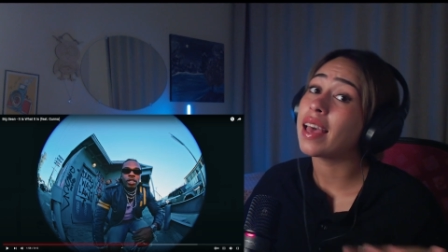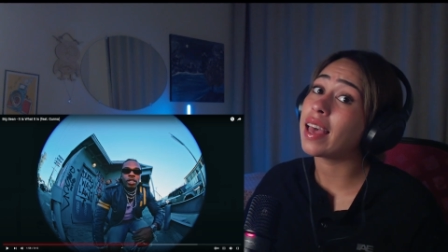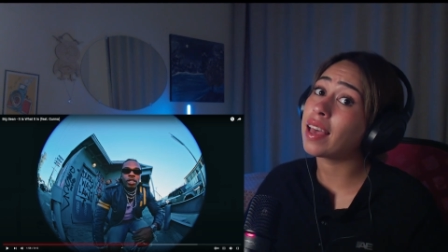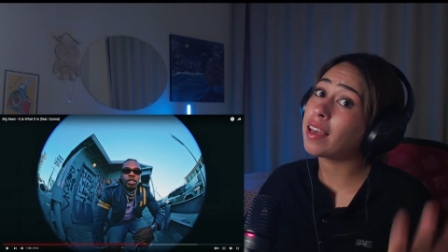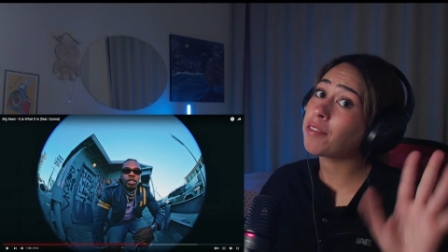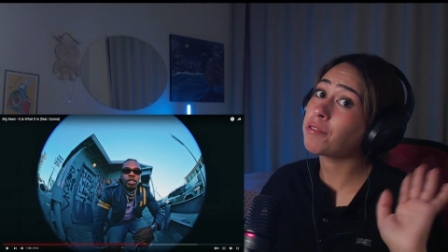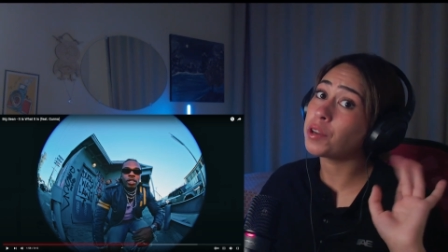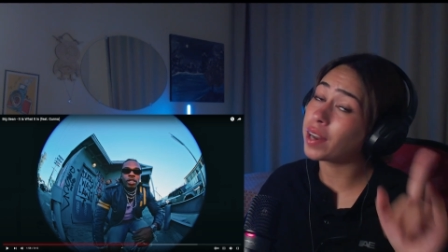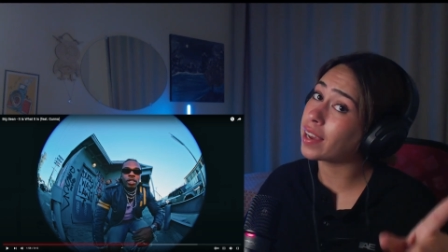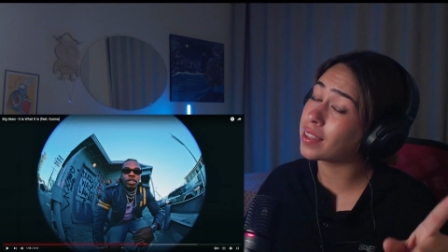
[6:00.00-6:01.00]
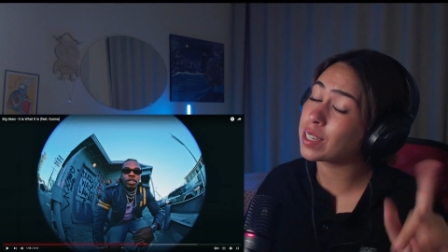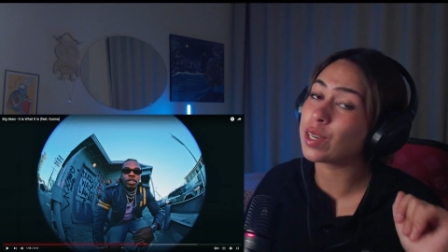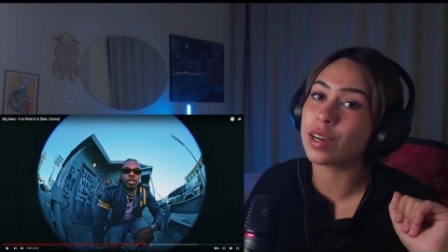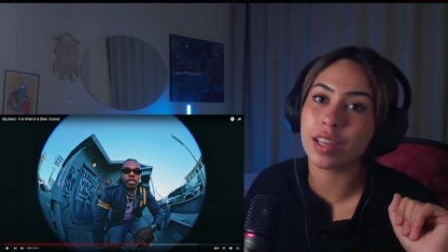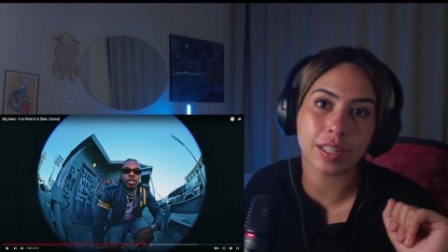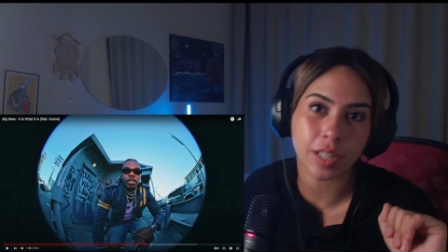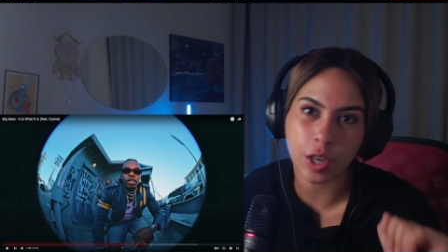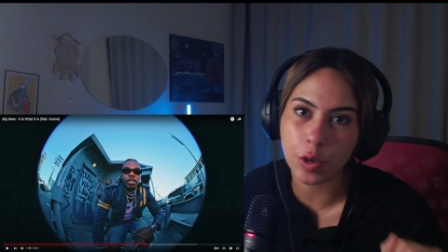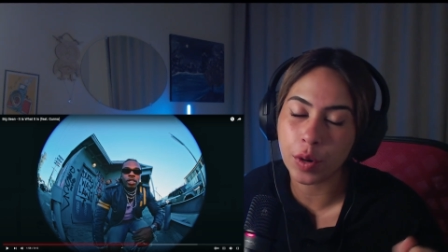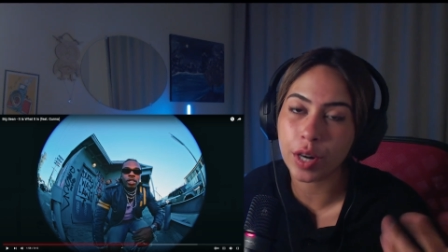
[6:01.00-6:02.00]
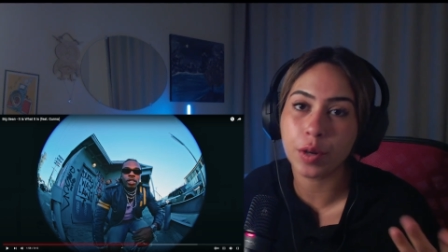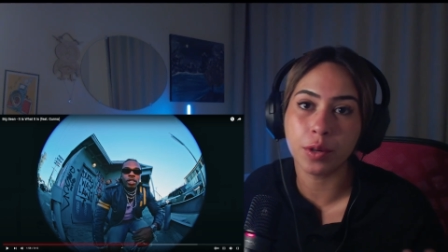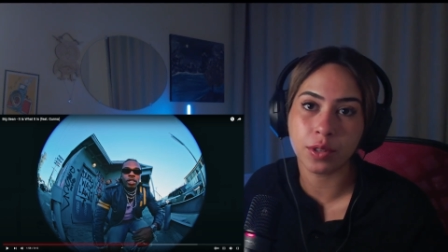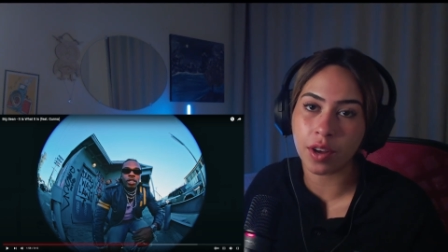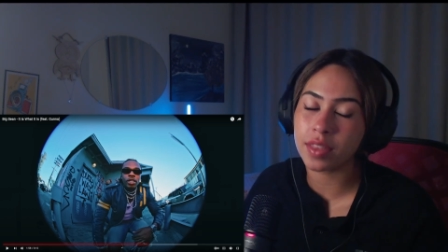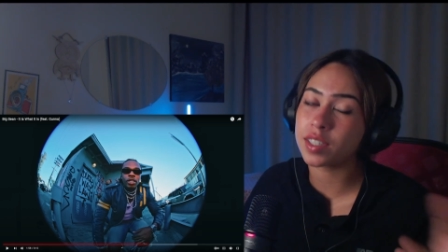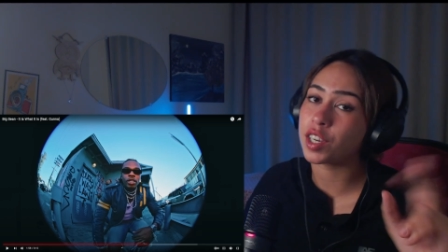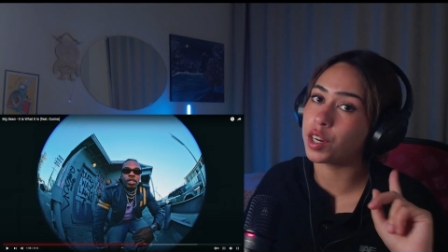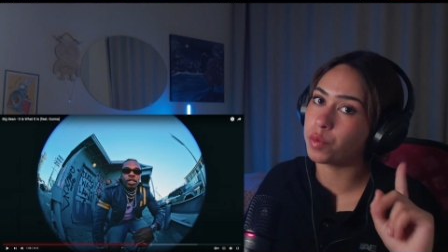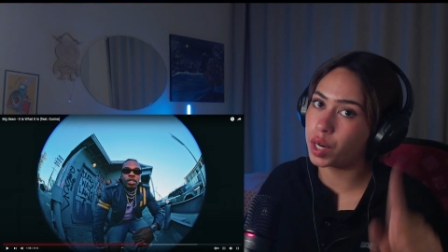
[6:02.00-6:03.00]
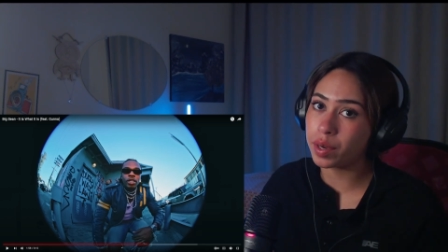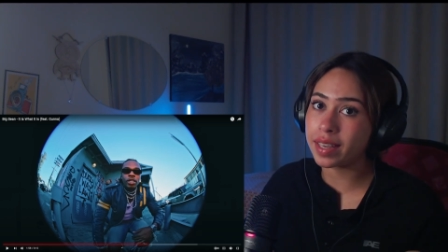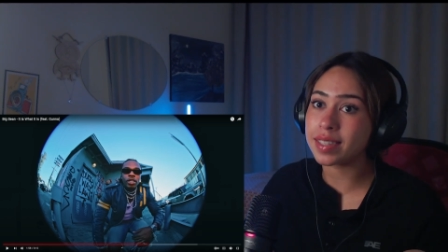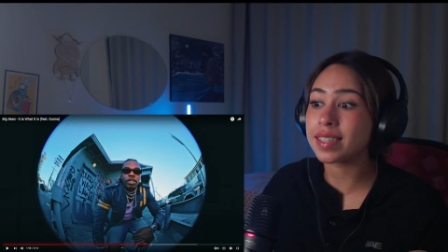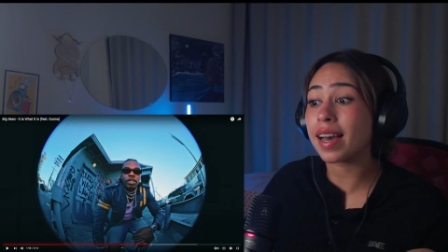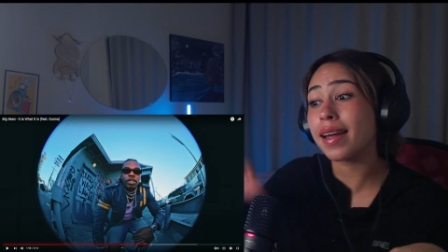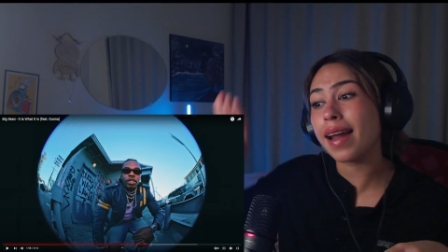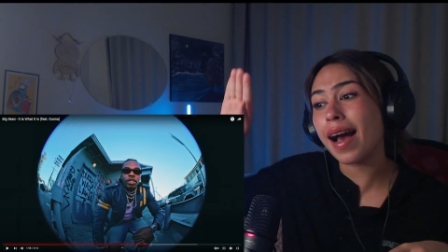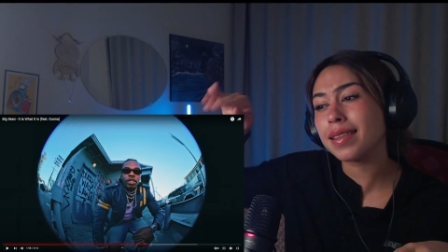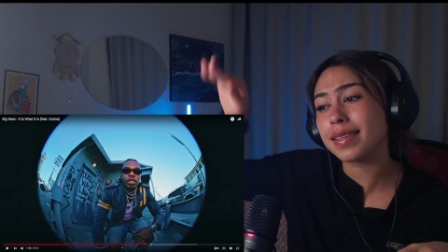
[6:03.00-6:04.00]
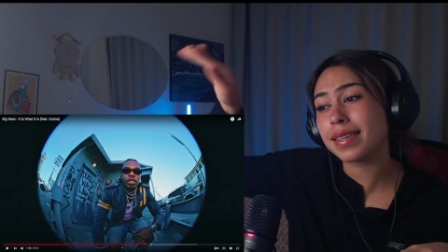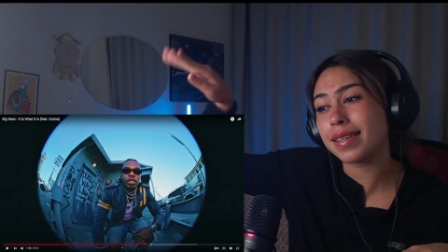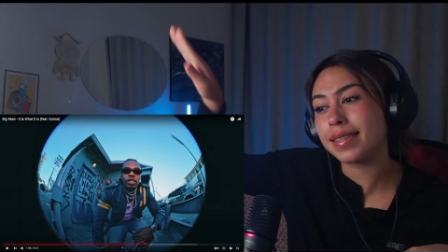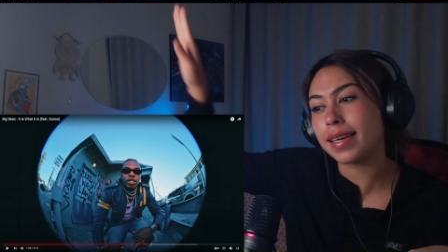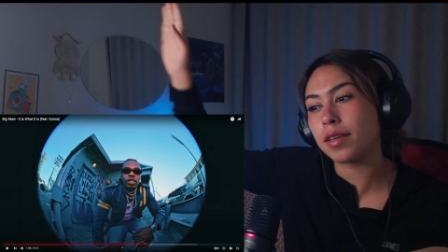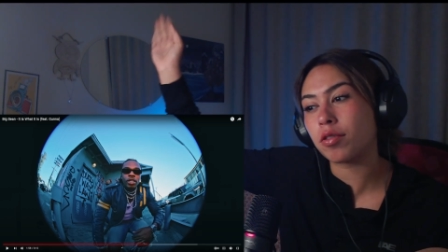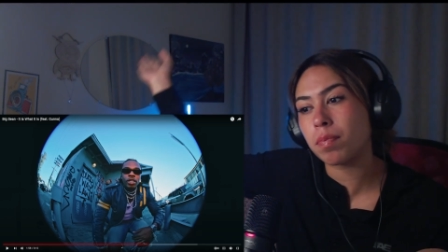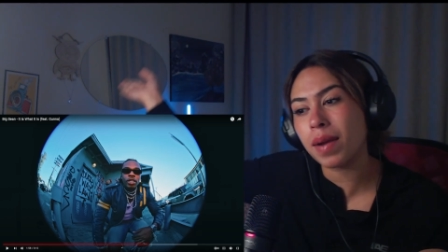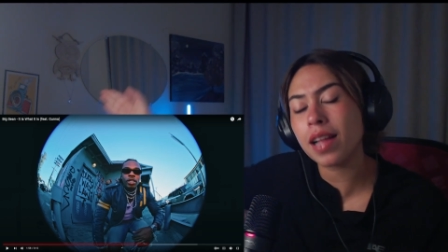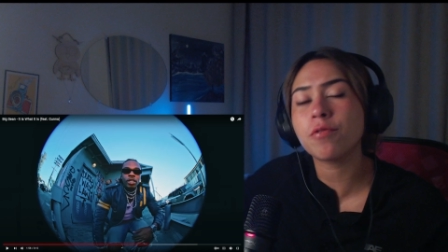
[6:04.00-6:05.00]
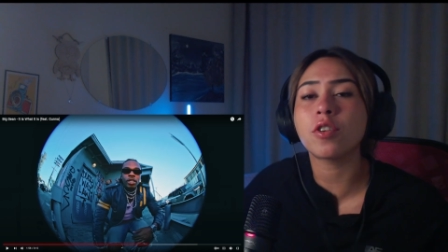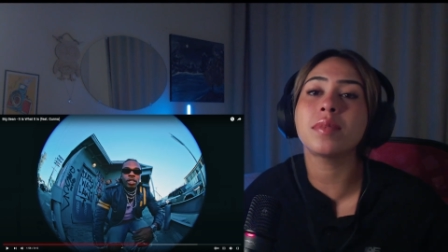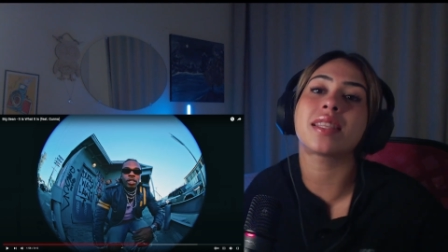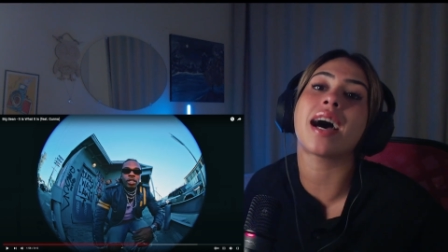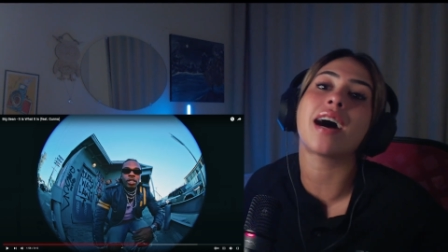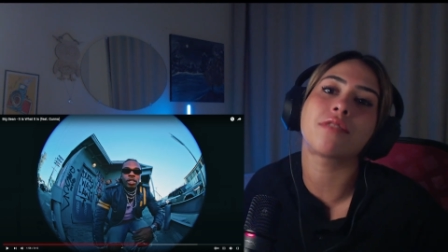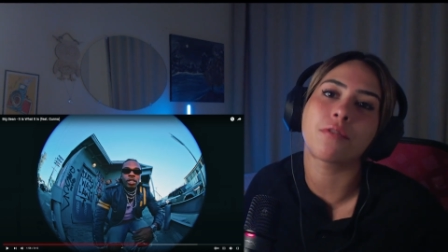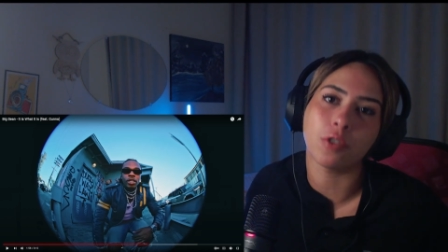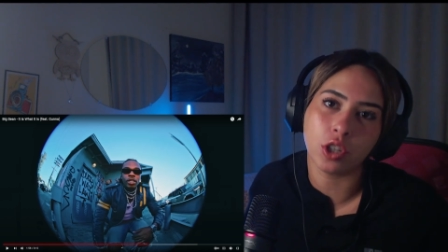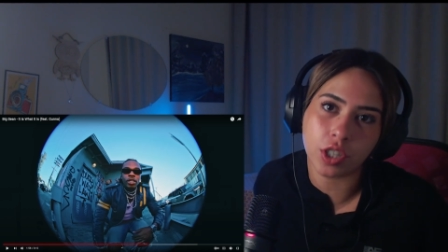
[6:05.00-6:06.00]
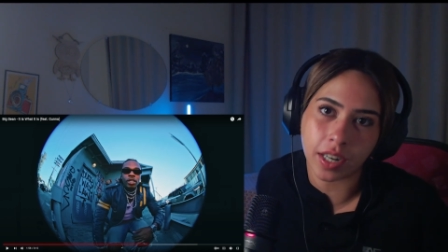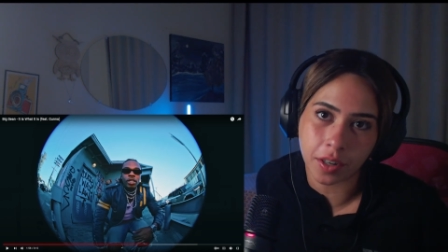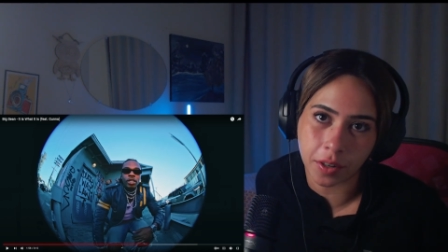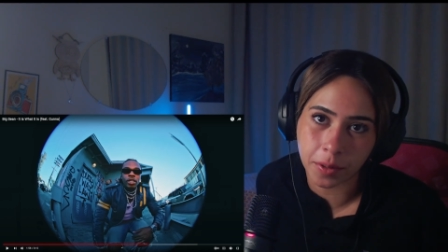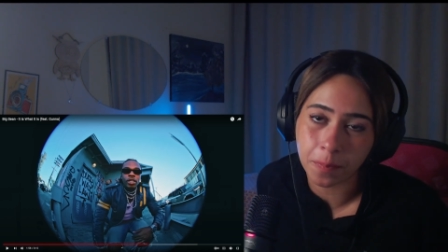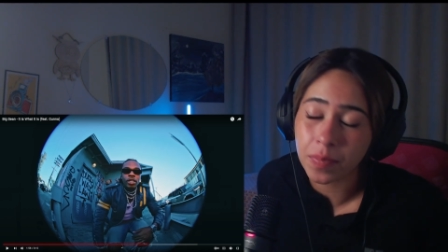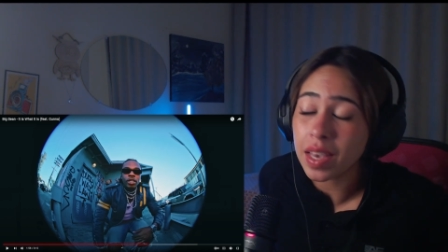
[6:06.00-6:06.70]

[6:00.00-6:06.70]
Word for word: If you like the song, there's a QR code on the screen where you can scan and it can take you to the platforms that have the full track on,